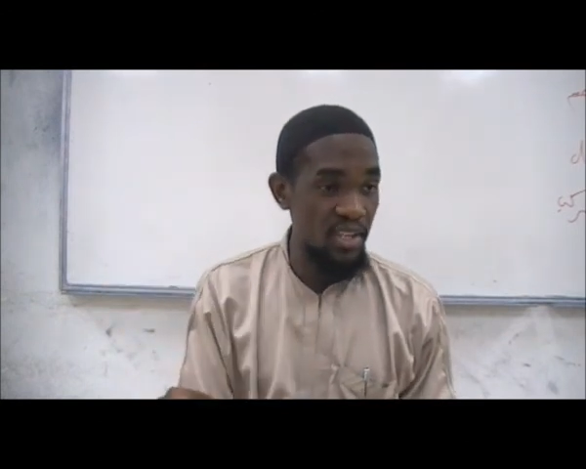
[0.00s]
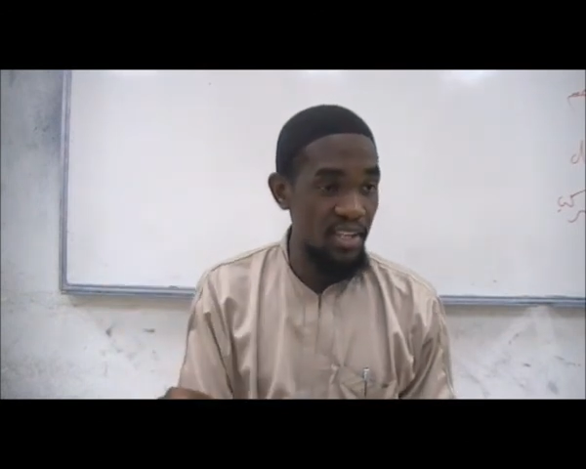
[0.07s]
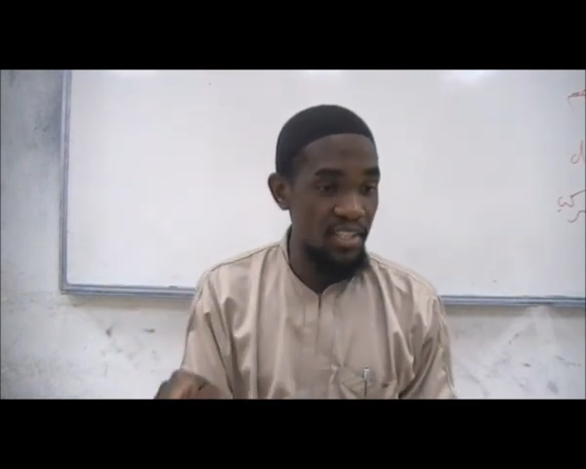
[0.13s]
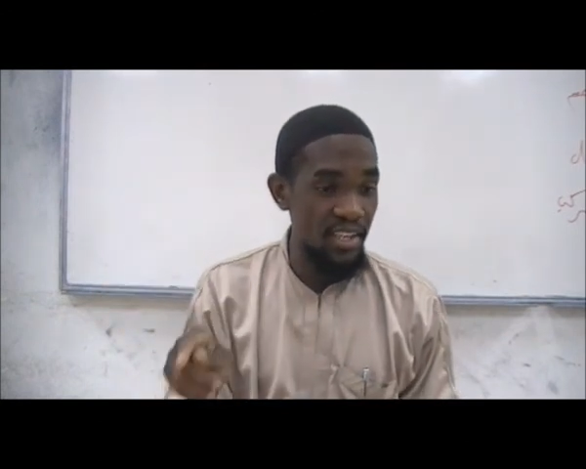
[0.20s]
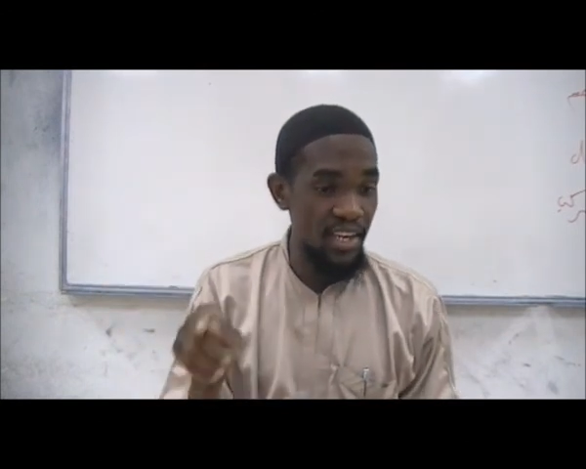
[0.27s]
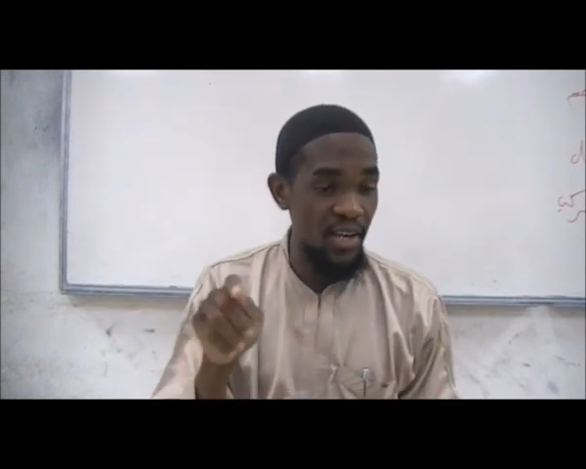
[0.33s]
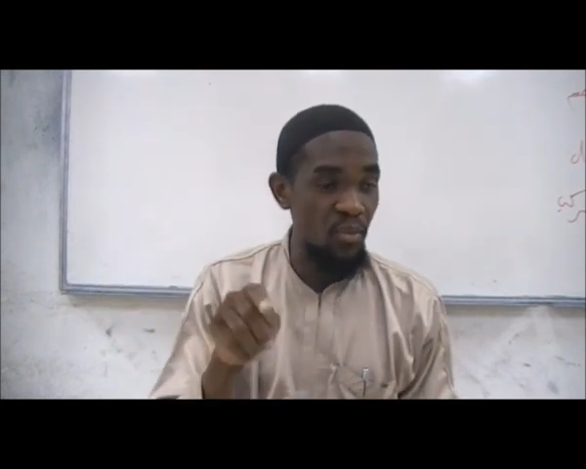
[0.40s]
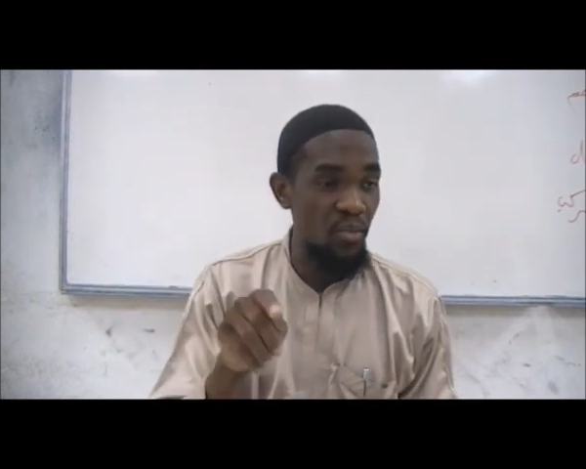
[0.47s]
the
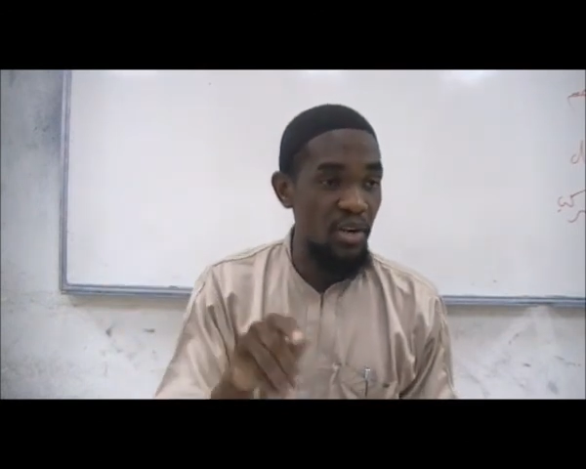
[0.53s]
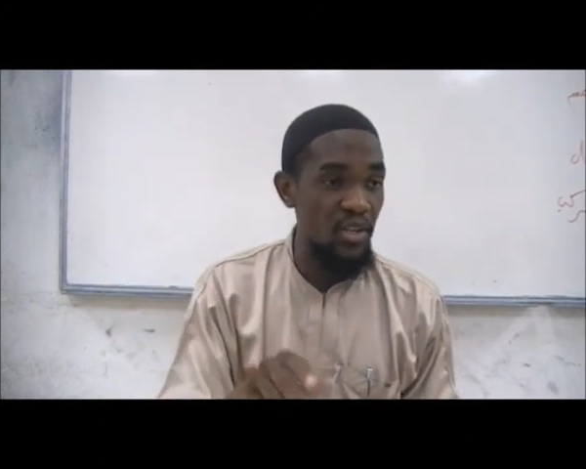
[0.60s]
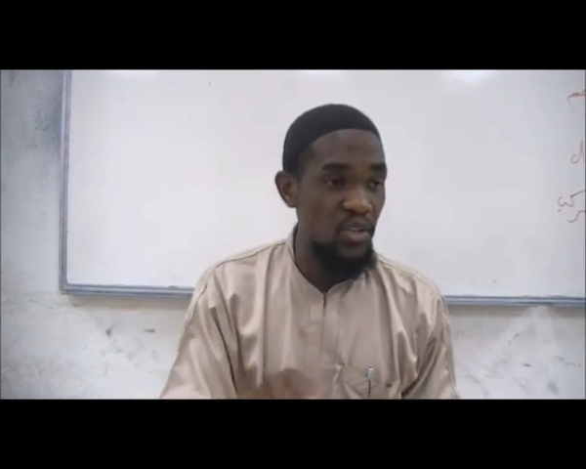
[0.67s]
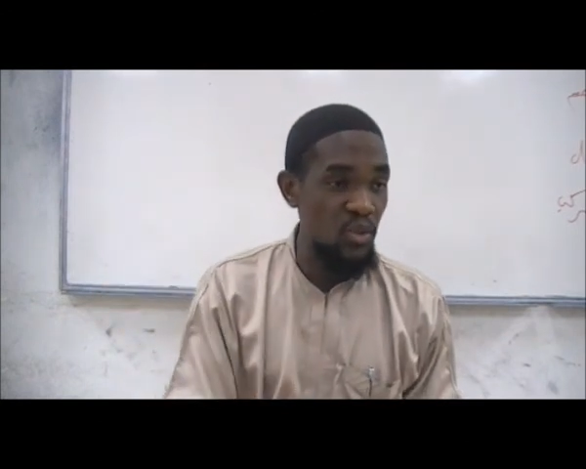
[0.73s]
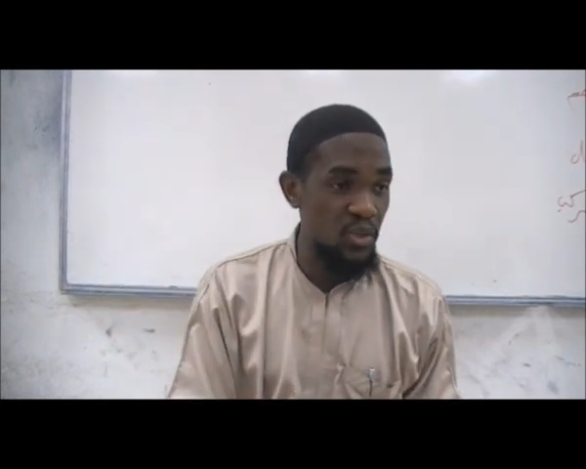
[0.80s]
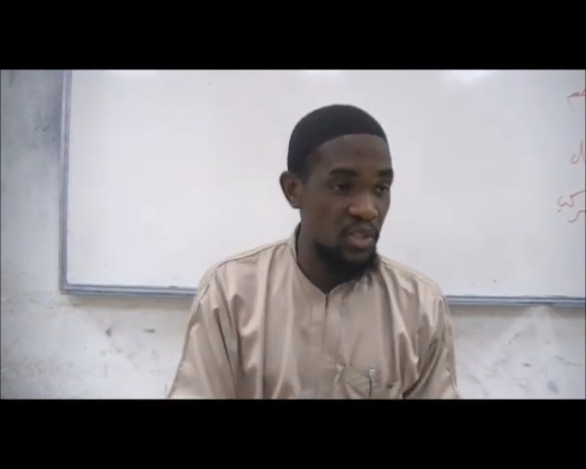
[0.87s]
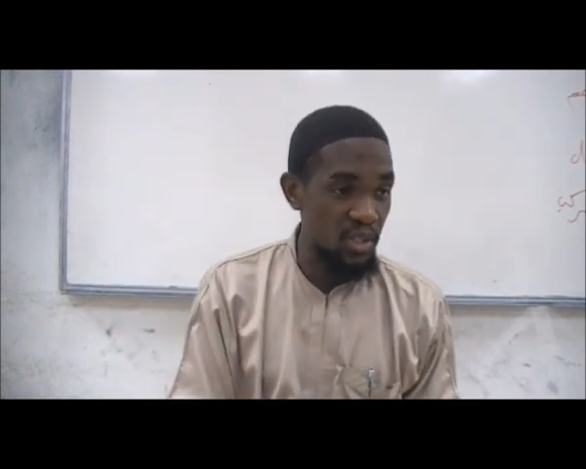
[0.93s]
second one is not